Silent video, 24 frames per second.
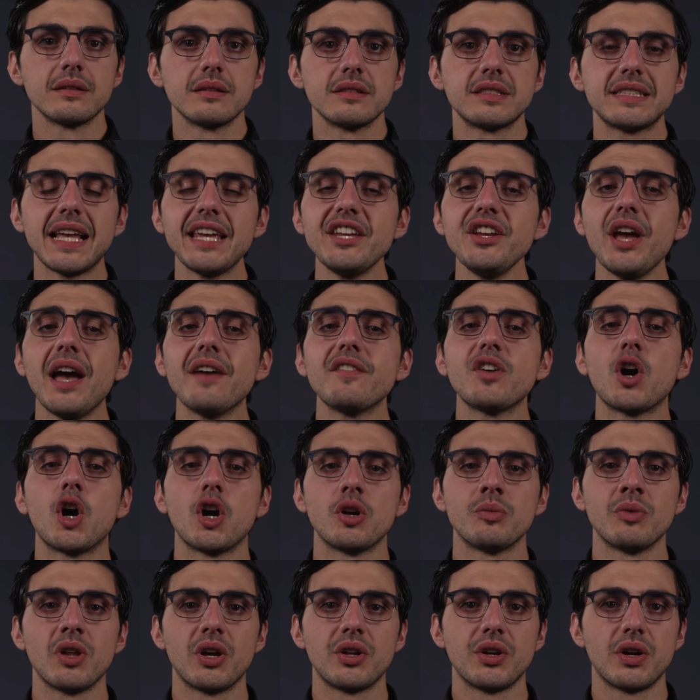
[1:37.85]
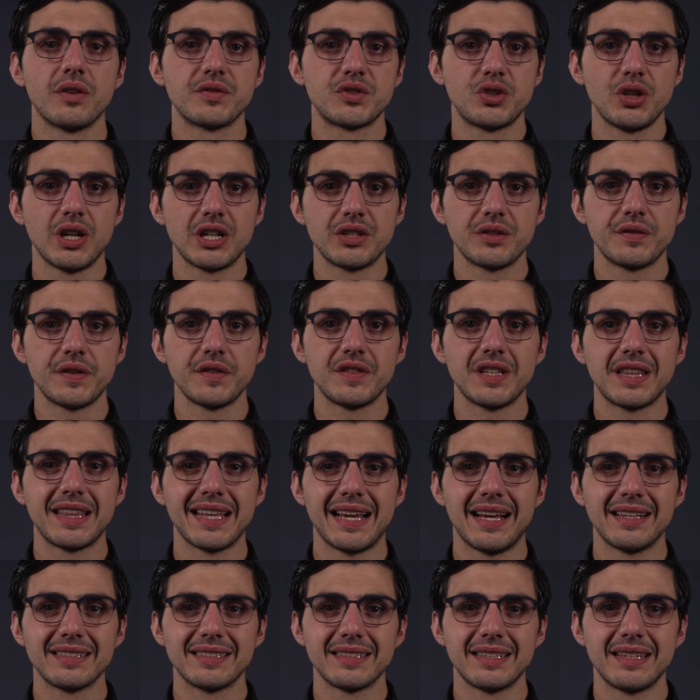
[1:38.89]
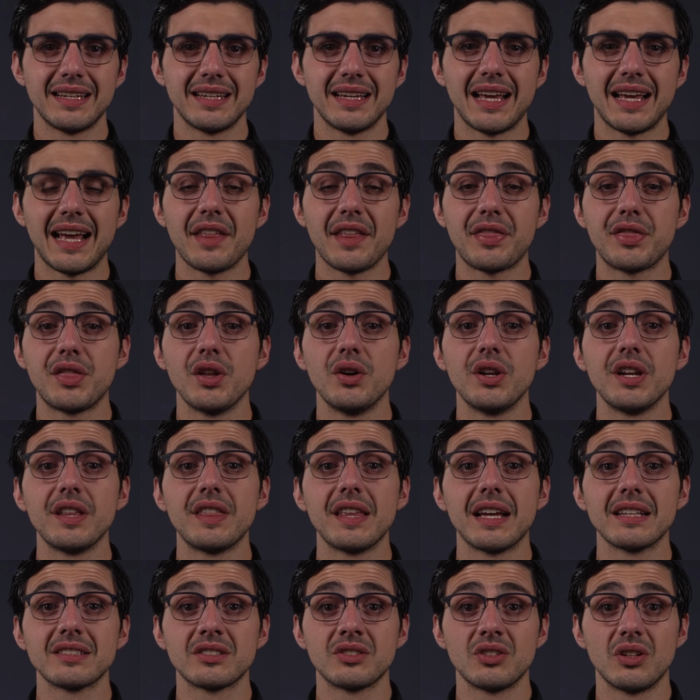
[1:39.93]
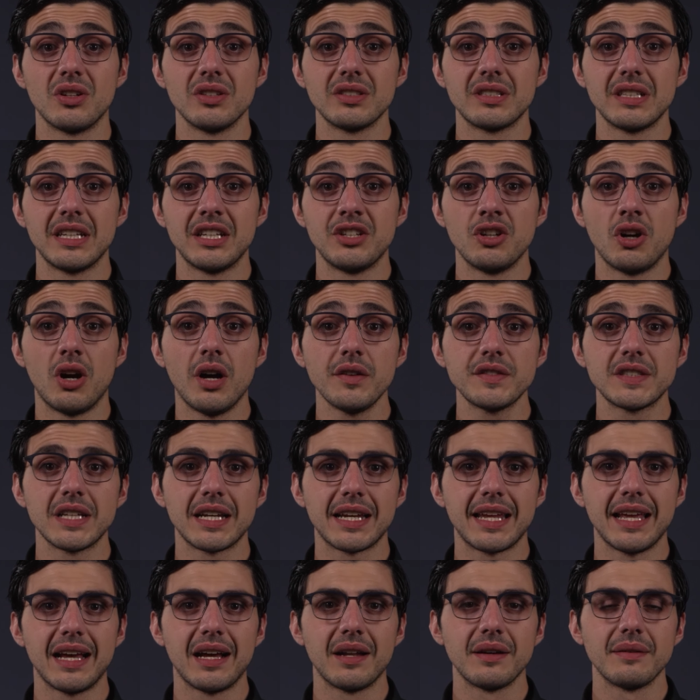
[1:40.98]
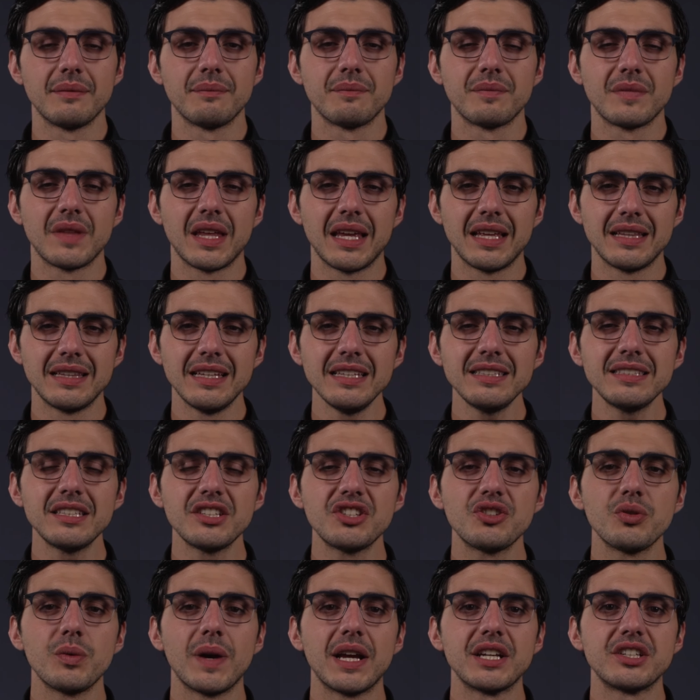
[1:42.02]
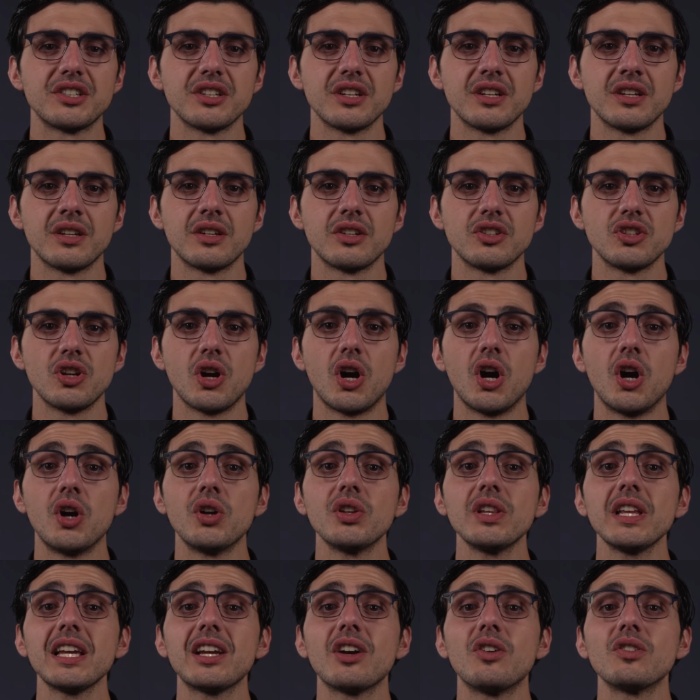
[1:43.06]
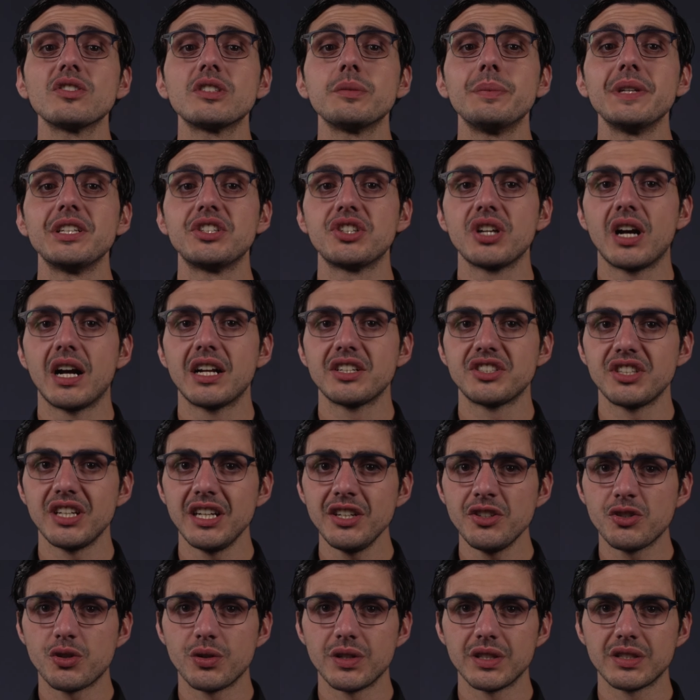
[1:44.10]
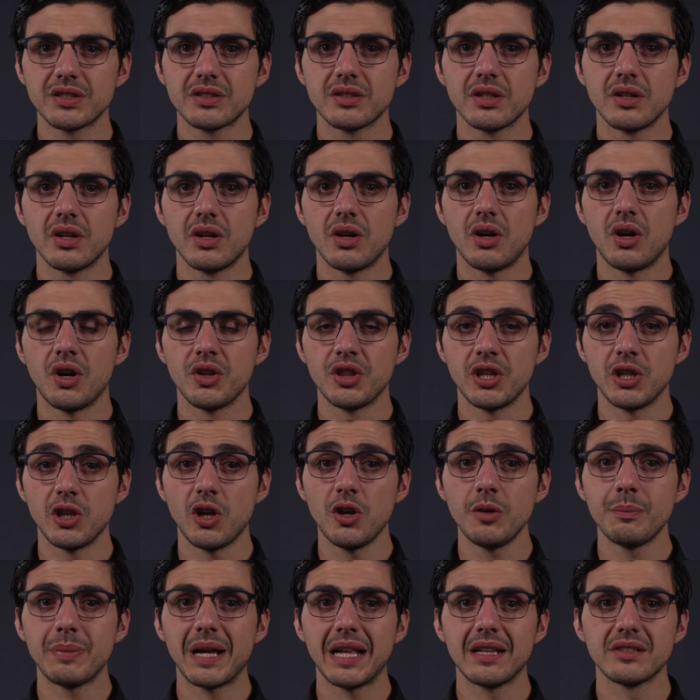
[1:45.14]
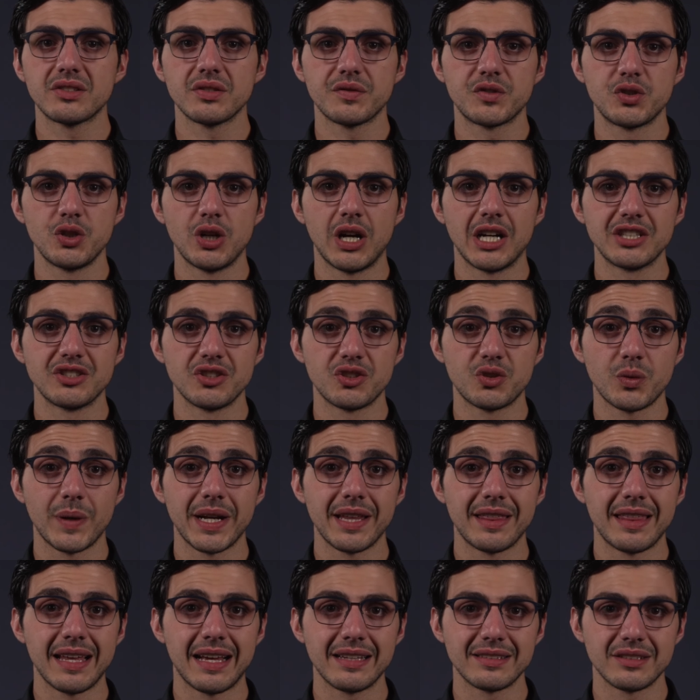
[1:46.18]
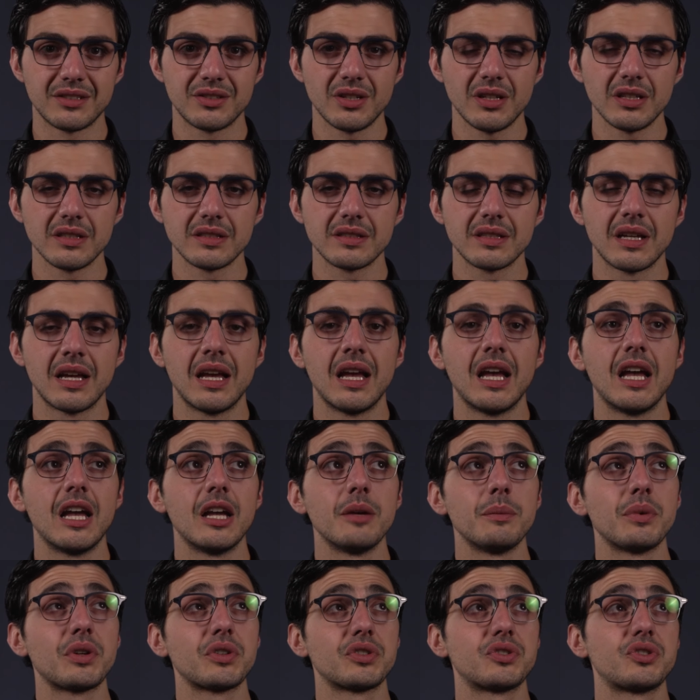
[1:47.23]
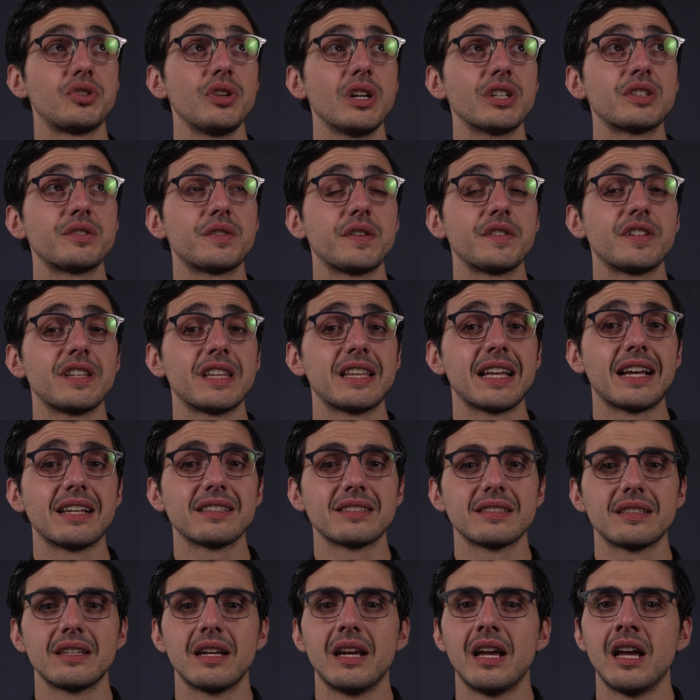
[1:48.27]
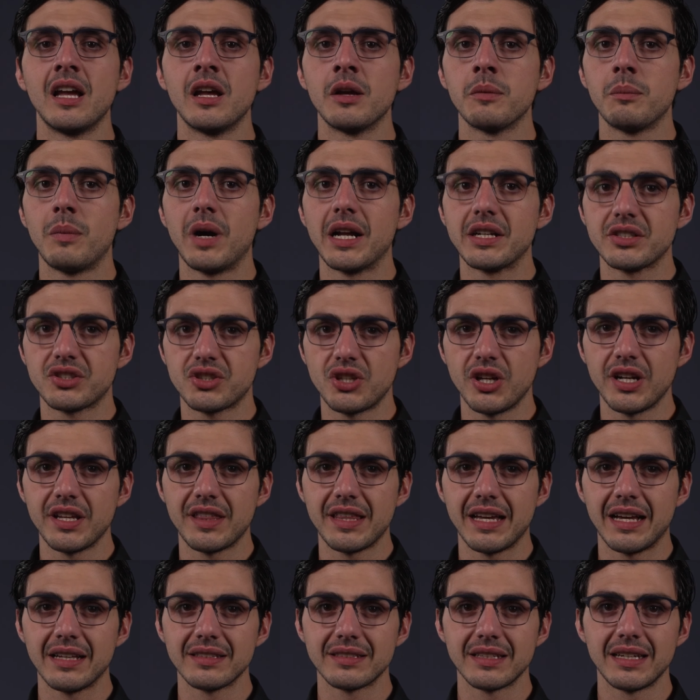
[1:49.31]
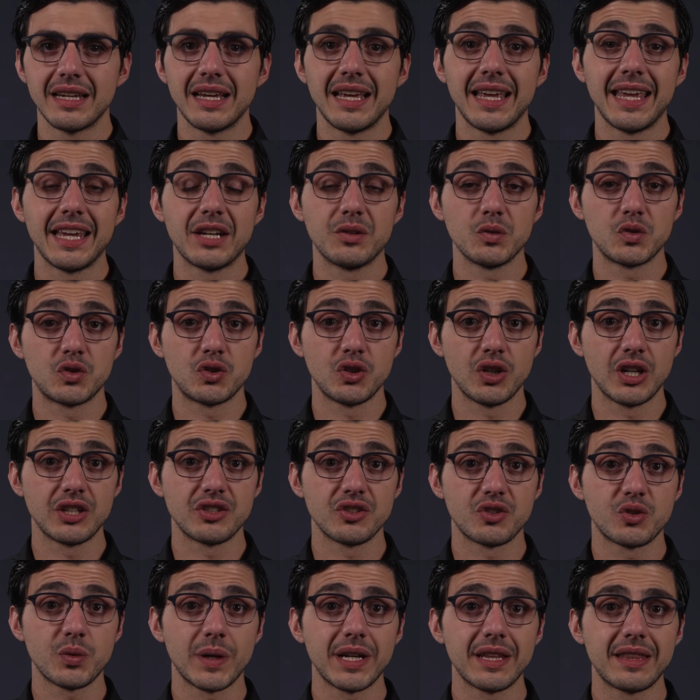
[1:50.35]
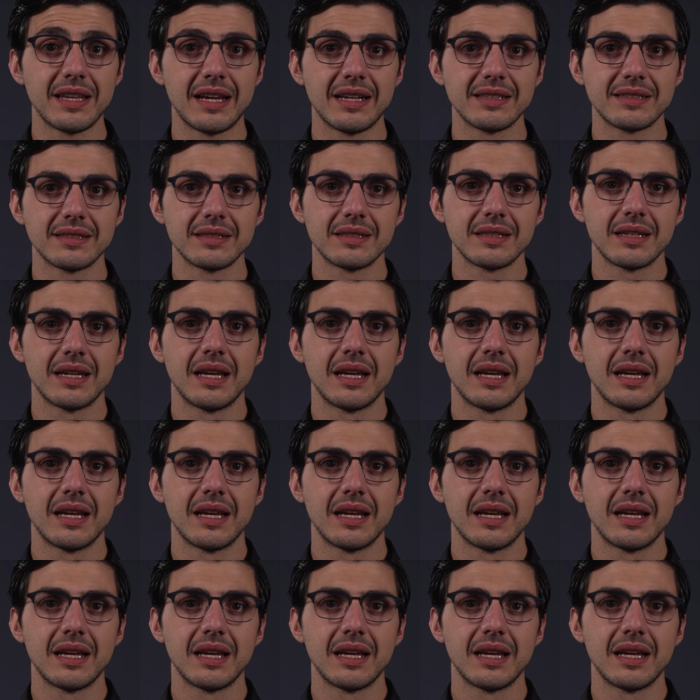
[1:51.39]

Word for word: Say you have a home loan of $250,000 and $30,000 in your offset account. In this situation, you're only going to be charged interest on the loan balance of $220,000 because $250,000 minus $30,000 equals $220,000.